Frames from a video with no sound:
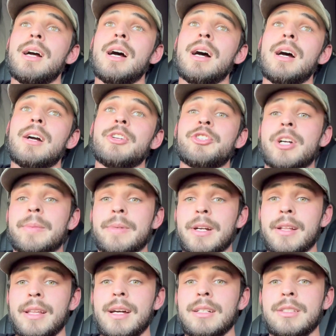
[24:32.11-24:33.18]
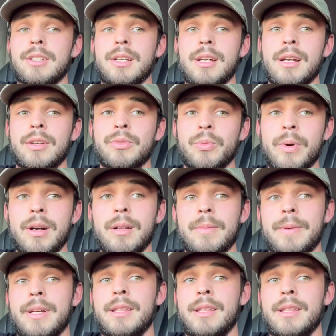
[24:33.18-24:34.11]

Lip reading: I dropped out of that as well.